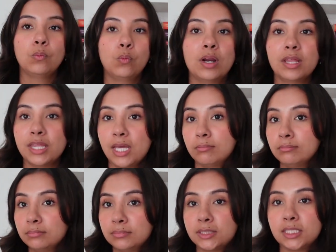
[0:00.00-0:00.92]
One of
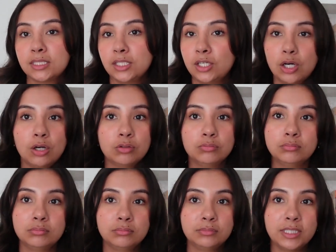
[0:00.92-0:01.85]
them doesn't know
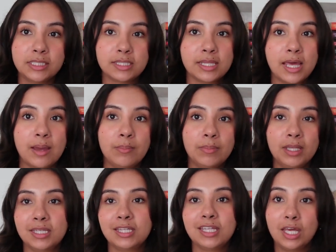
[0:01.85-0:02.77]
it's them
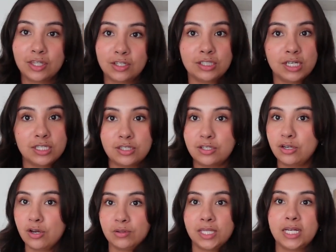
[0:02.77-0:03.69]
and then the other does
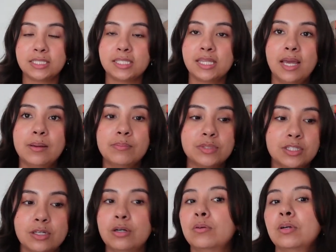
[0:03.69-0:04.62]
know that it's them,
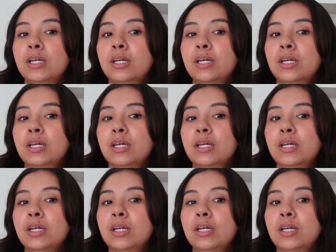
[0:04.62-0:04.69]
so